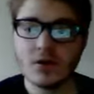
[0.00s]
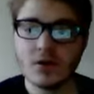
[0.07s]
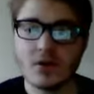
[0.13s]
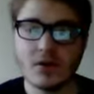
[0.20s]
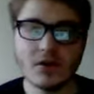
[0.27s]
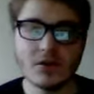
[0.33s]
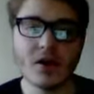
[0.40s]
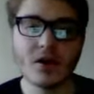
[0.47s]

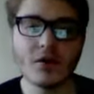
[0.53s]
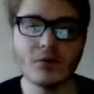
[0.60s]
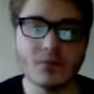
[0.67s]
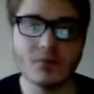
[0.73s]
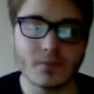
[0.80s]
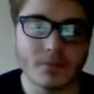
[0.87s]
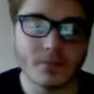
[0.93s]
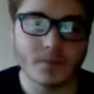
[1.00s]
You
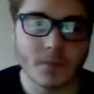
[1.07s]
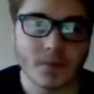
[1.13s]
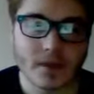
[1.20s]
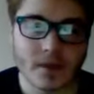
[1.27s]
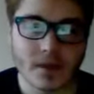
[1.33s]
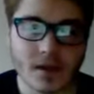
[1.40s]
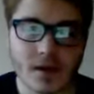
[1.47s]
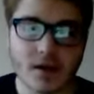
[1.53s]
know,
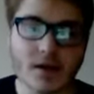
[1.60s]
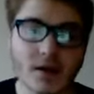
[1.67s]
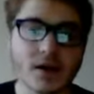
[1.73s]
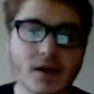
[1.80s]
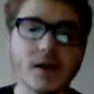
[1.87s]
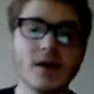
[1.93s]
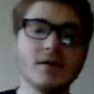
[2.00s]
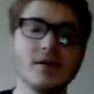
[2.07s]

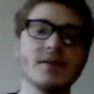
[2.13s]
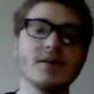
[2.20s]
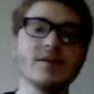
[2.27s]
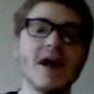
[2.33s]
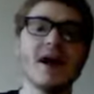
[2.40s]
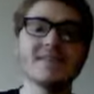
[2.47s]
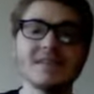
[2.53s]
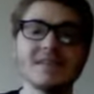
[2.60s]
the
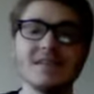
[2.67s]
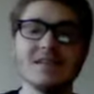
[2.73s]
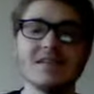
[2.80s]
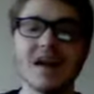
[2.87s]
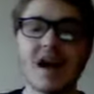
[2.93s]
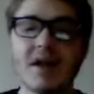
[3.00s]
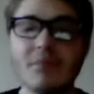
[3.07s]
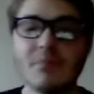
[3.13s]
Nazis
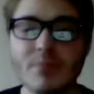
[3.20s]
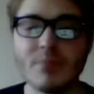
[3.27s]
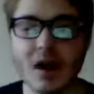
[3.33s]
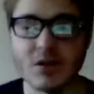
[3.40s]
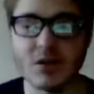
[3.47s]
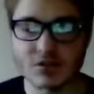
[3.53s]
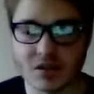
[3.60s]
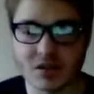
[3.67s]
had
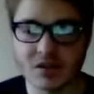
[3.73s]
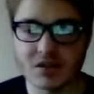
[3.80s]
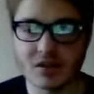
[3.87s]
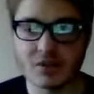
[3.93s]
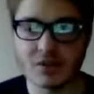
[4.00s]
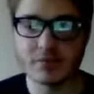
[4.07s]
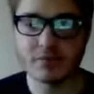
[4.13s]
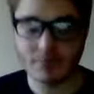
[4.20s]
belt
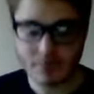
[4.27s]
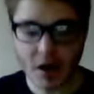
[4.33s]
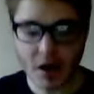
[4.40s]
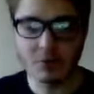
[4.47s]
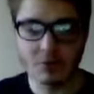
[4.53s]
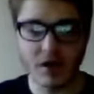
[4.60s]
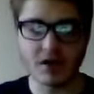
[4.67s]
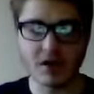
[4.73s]

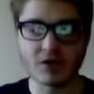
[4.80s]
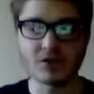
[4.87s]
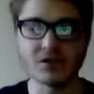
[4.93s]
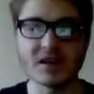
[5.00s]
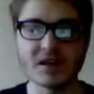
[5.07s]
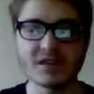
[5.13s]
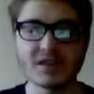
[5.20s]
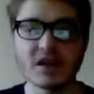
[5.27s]
buckles
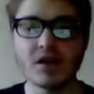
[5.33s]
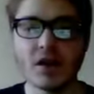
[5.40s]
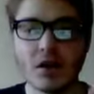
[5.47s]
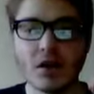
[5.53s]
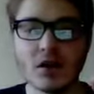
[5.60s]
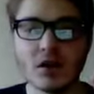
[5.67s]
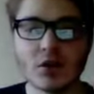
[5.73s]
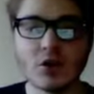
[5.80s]
that said
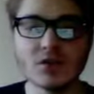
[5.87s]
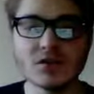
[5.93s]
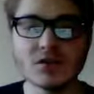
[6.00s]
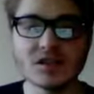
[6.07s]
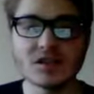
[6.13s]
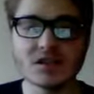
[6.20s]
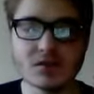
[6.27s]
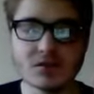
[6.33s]

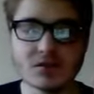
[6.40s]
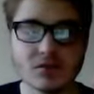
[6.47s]
Gunseunts.